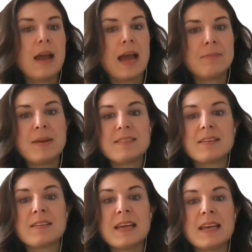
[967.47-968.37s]
and
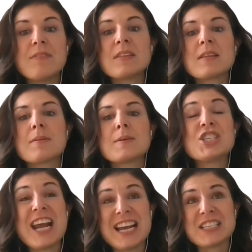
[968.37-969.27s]
basically giving them the
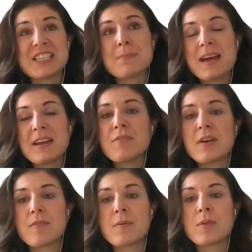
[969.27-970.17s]
chance to
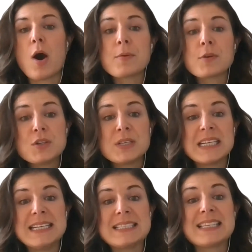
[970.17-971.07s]
benefit from the
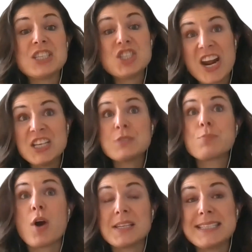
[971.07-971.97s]
opportunities that change
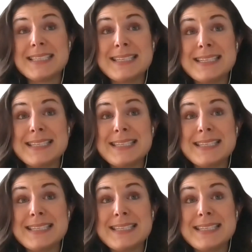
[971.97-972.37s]
processes